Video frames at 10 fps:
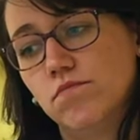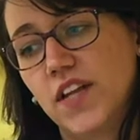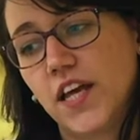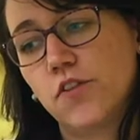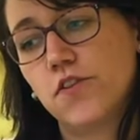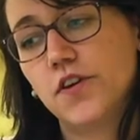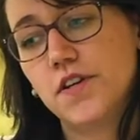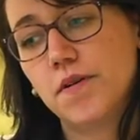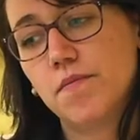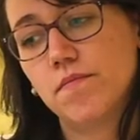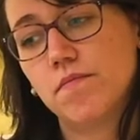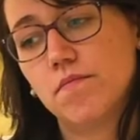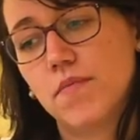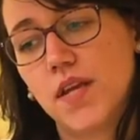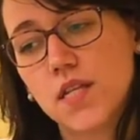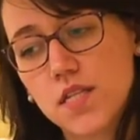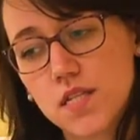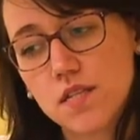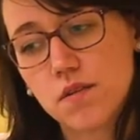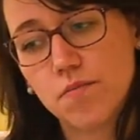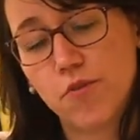like 30 minutes